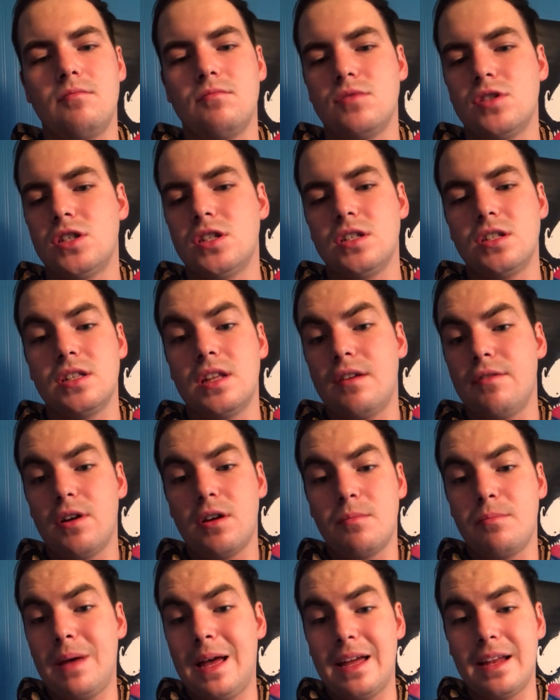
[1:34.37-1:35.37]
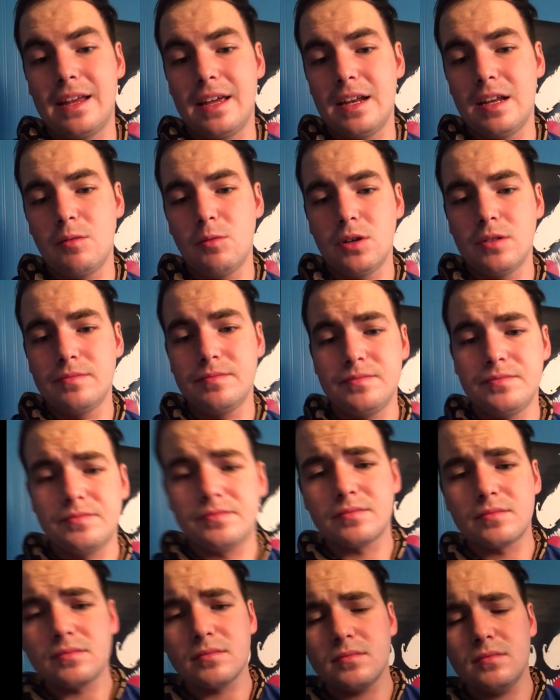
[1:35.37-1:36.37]
She's never bitten anyone,
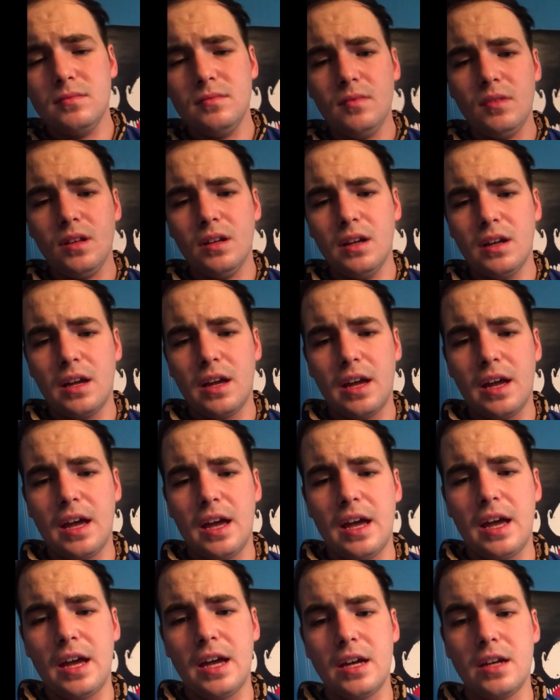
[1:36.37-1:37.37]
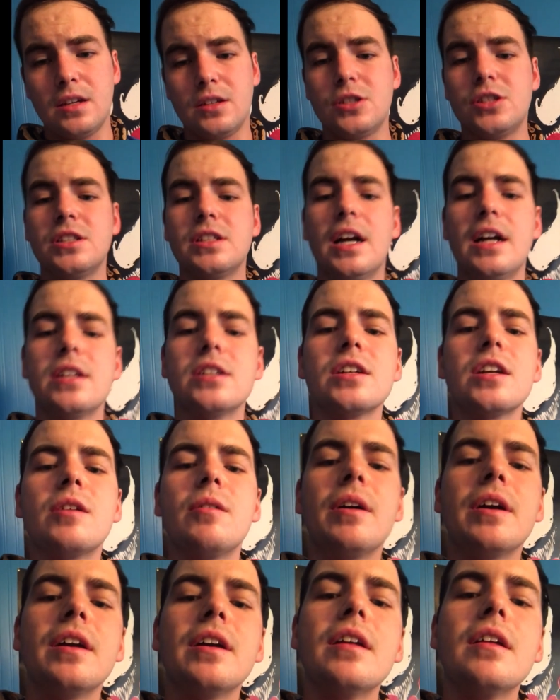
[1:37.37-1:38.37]
and she's actually
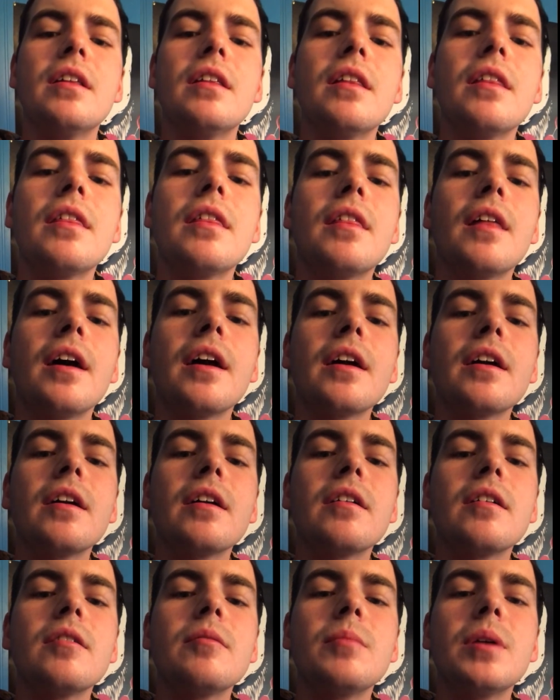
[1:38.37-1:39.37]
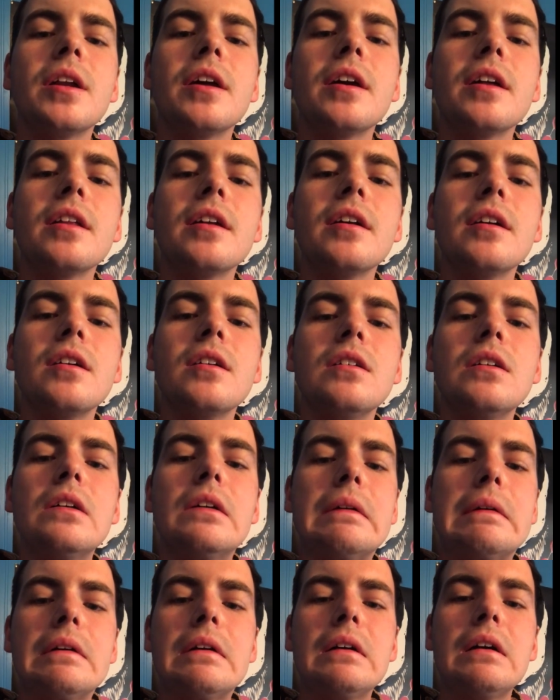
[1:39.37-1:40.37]
quite thick around my neck
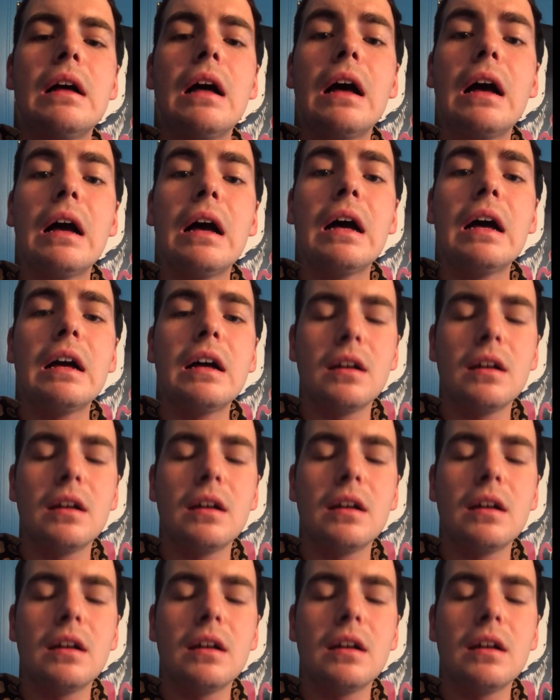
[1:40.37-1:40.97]
there.